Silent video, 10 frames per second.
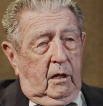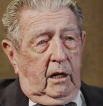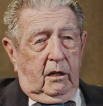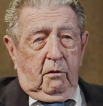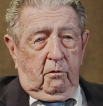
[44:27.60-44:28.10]

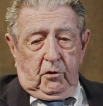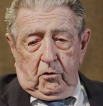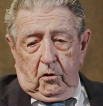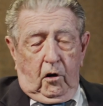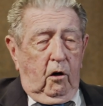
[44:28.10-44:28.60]
and it was
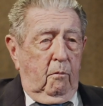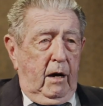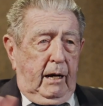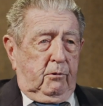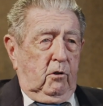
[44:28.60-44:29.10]
all
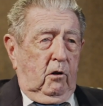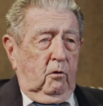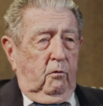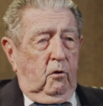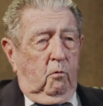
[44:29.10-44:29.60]
maps
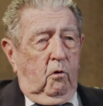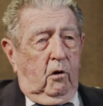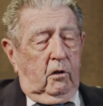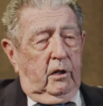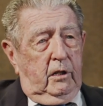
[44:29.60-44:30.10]
all over the
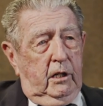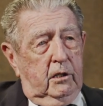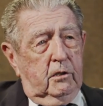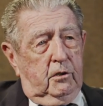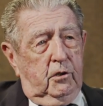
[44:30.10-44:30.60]
wall. And
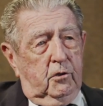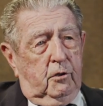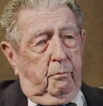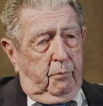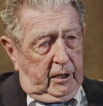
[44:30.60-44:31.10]
Eadlin used
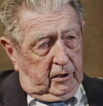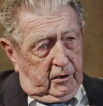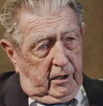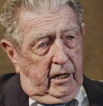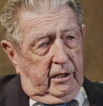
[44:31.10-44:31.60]
to pick the
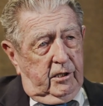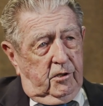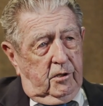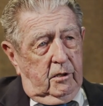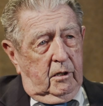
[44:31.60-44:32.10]

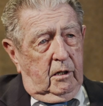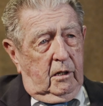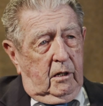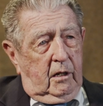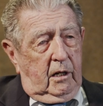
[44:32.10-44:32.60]
targets
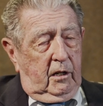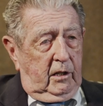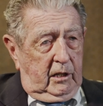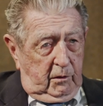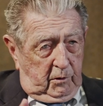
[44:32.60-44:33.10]

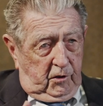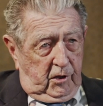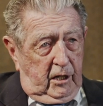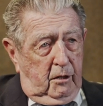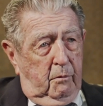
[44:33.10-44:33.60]
and then he would
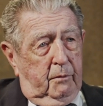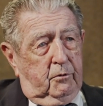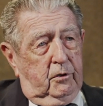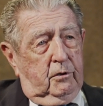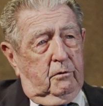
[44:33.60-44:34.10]
send them
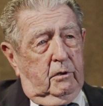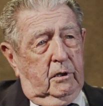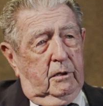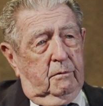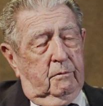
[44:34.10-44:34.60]
up to
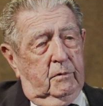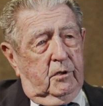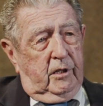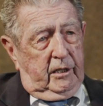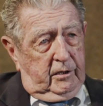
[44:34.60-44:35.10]
uh,
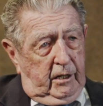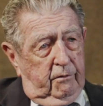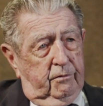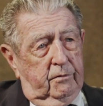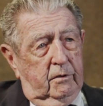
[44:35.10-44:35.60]

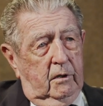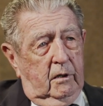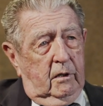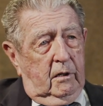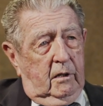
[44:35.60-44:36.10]
SecDef,
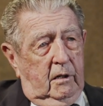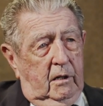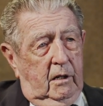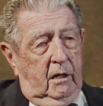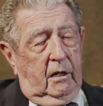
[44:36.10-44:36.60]

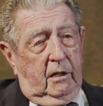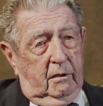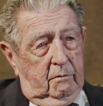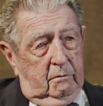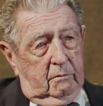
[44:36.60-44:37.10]

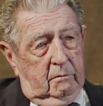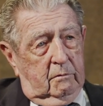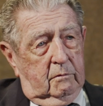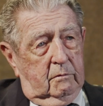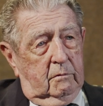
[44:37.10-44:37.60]
and
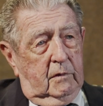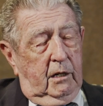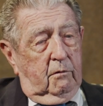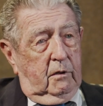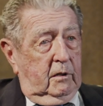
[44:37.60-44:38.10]

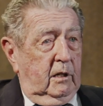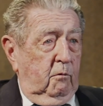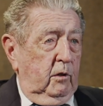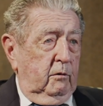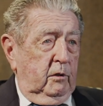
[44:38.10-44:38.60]
that they,
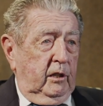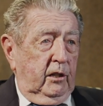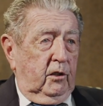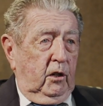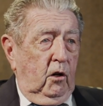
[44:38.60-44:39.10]
we would
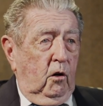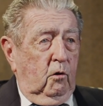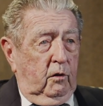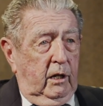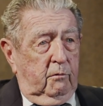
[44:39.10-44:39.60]
get the
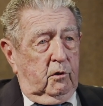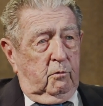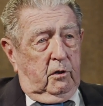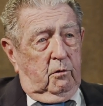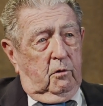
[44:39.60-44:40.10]
go, and that was
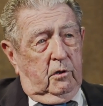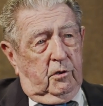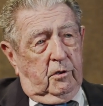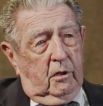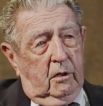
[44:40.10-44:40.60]
what it was.
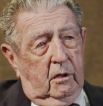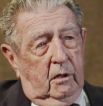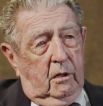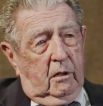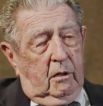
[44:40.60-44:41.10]

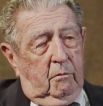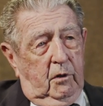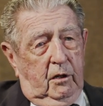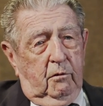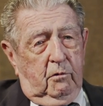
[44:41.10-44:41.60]

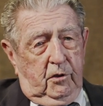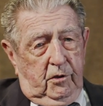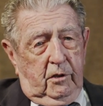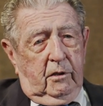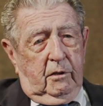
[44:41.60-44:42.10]
But it
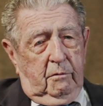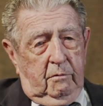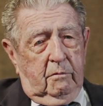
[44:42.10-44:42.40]
was uh,